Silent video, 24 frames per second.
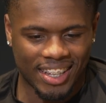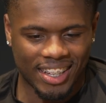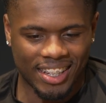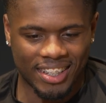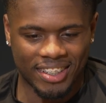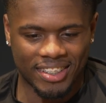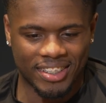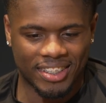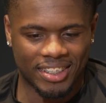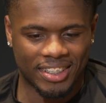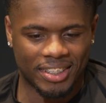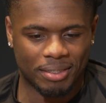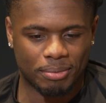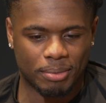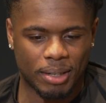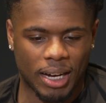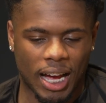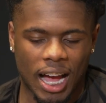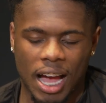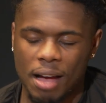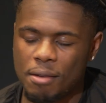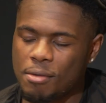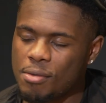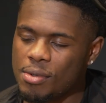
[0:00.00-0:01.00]
But
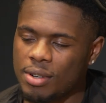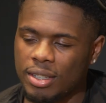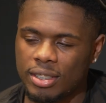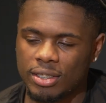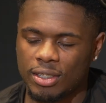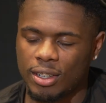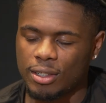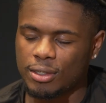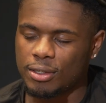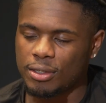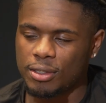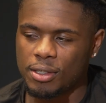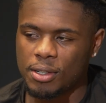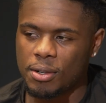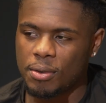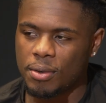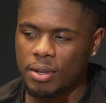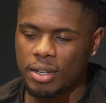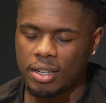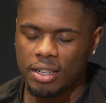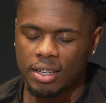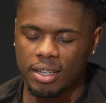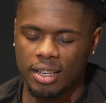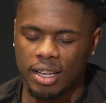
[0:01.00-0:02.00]
I haven't really talked to no
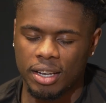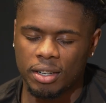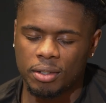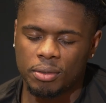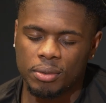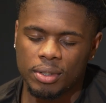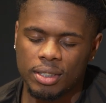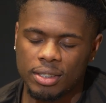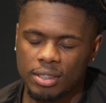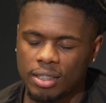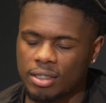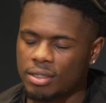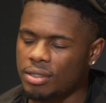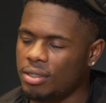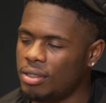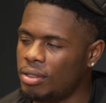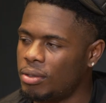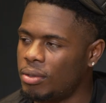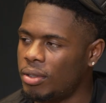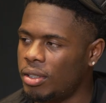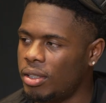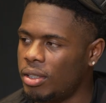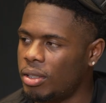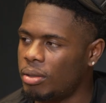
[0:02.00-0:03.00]
one. I don't really talk to
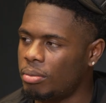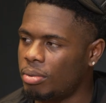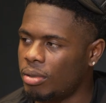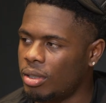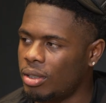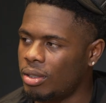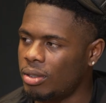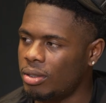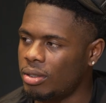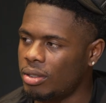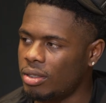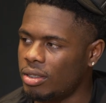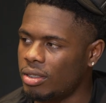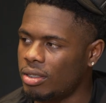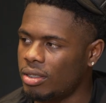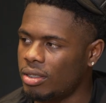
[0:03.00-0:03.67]
no one in the pros.